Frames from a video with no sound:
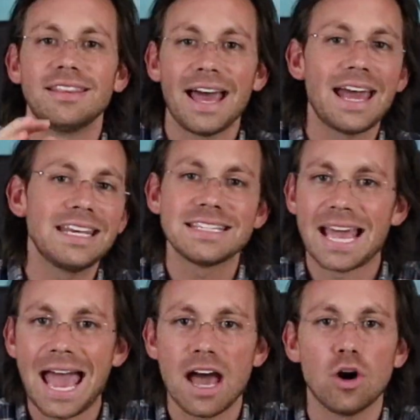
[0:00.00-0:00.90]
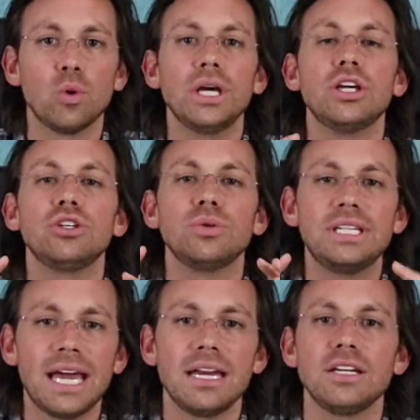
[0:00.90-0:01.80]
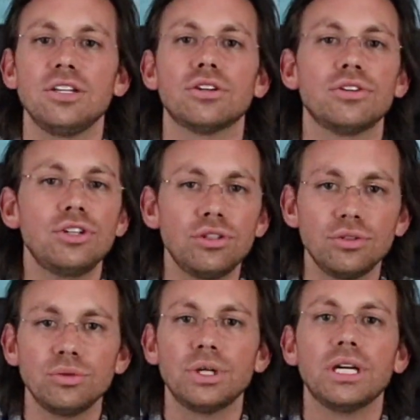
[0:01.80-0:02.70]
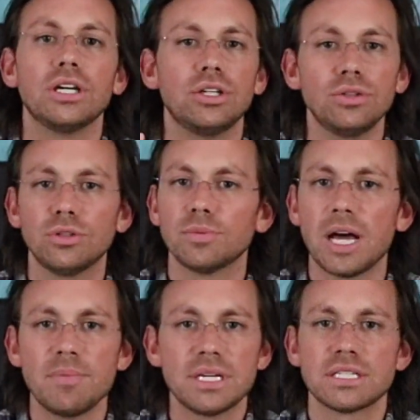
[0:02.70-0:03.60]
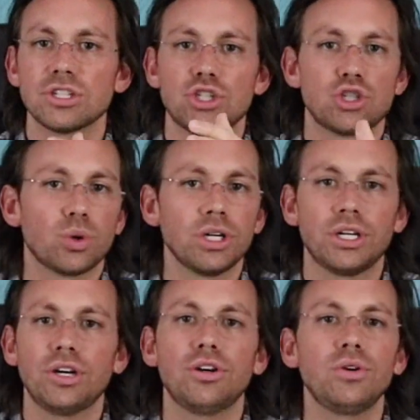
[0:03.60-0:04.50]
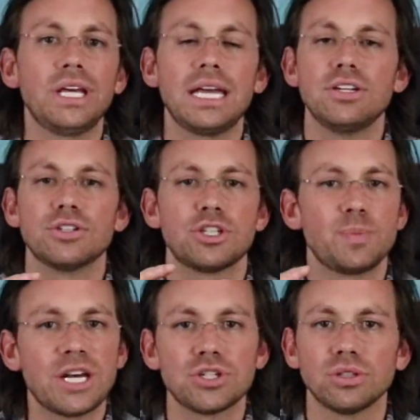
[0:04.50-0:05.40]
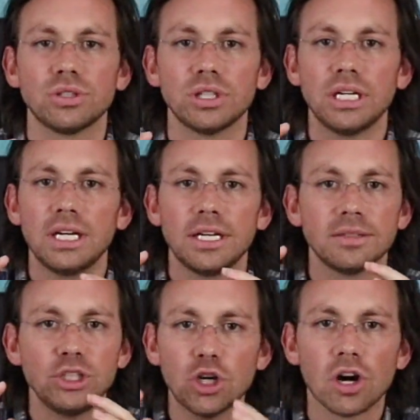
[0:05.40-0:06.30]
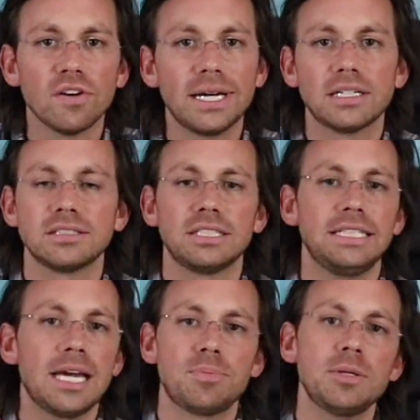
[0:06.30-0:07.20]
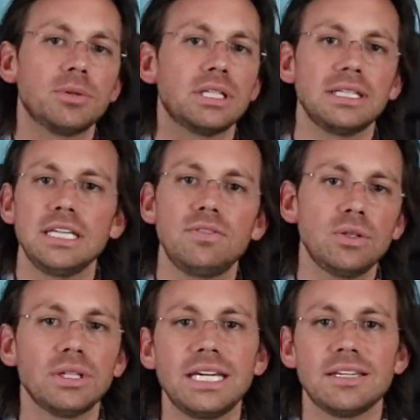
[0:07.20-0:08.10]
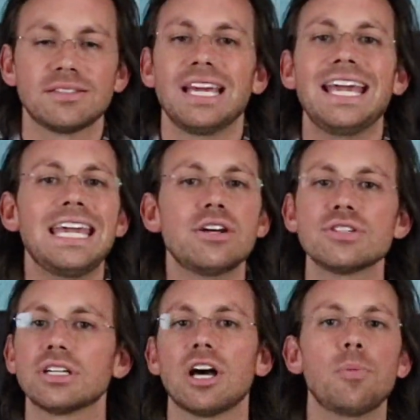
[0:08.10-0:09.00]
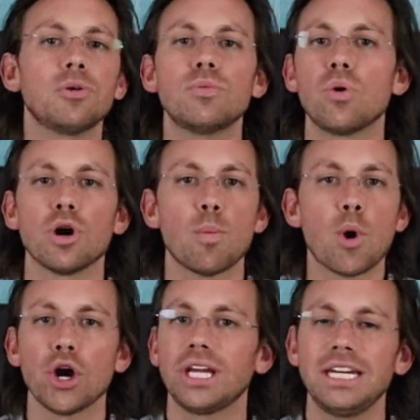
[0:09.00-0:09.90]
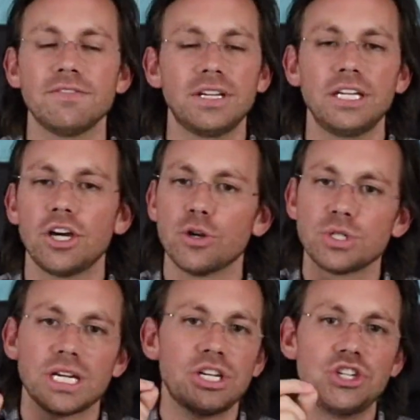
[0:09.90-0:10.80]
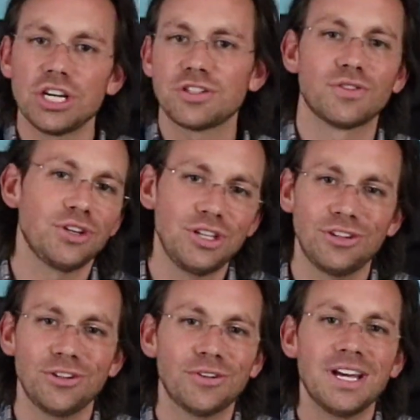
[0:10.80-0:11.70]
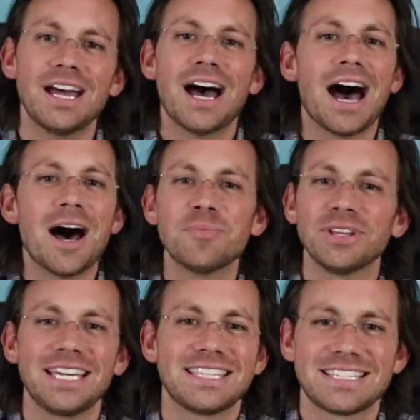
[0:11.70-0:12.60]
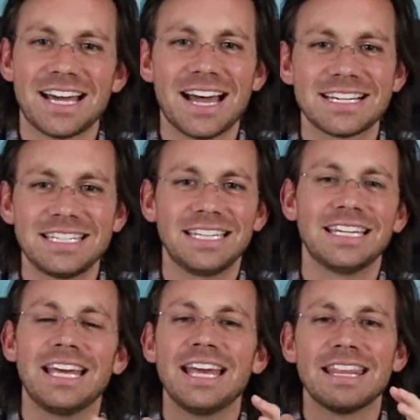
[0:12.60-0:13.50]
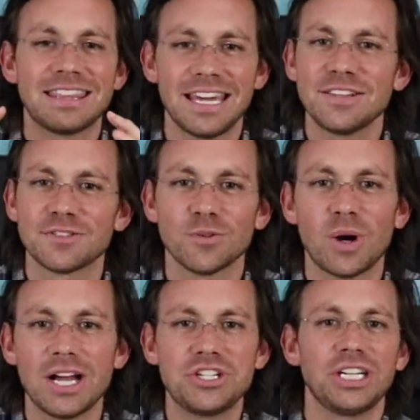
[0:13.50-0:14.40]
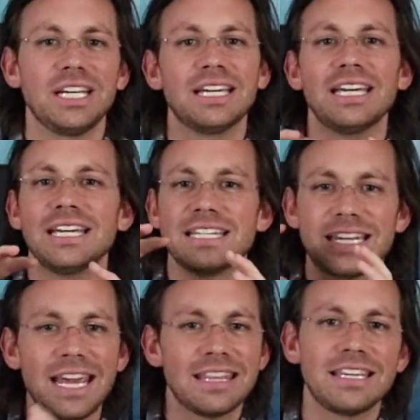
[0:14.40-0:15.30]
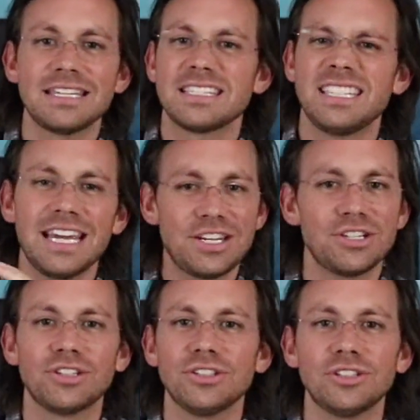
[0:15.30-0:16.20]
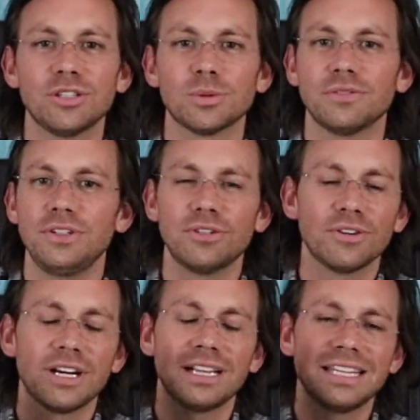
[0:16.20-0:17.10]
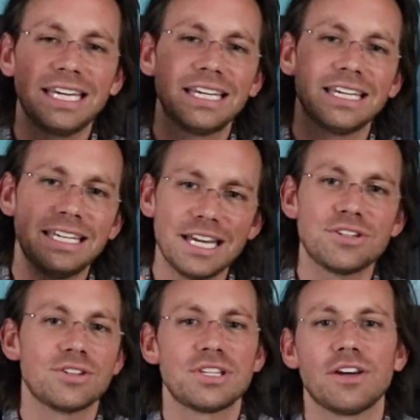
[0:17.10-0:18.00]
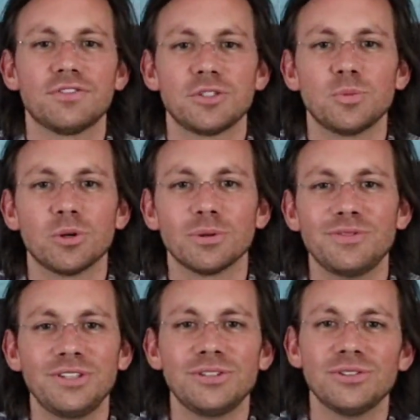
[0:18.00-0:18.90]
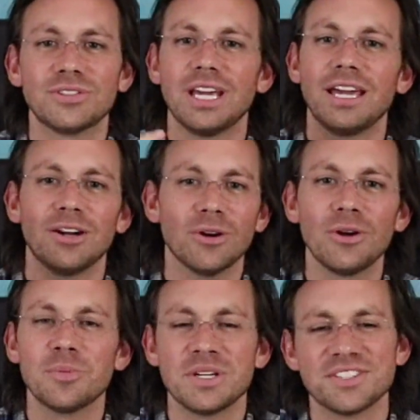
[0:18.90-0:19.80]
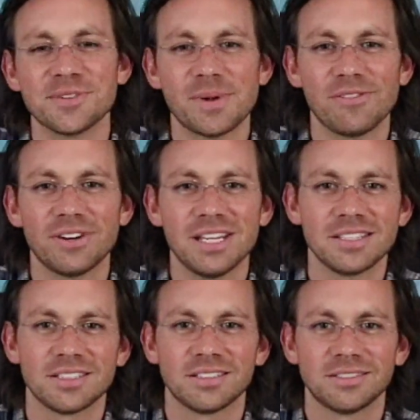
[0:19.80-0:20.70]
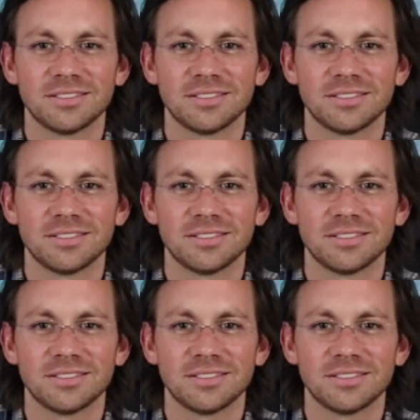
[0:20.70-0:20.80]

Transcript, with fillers: That is how you get your new Google My Business short code and your special URL to get people to leave you links. Here's a couple more marketing videos just for you. I'm Blake Stockton. Thanks for watching. Take this, get your Google review link, get yourself some more reviews, grow your business, my friends.